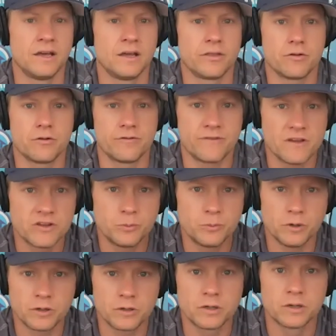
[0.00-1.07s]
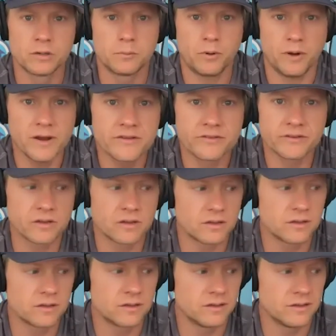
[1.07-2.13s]
their Facebook
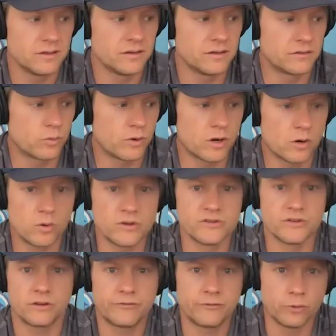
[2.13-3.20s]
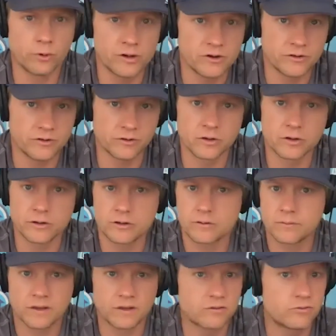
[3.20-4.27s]
pricing is where it was like 4 years ago. They're
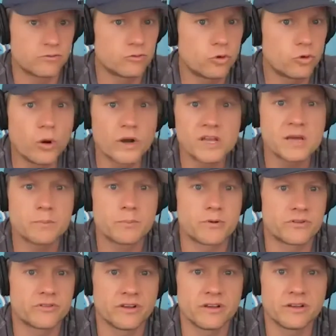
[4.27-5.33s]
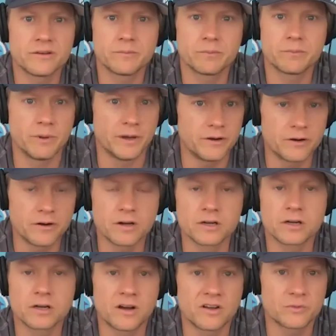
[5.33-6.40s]
like 28% better on
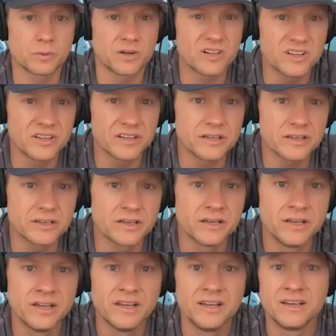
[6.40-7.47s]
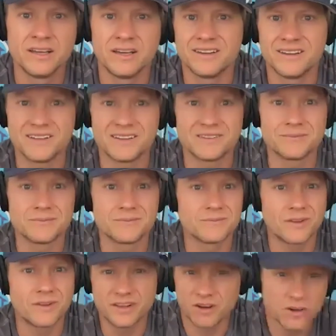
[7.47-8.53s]
cost per click. Yep. And
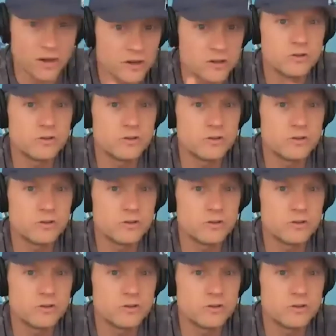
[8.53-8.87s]
like, are you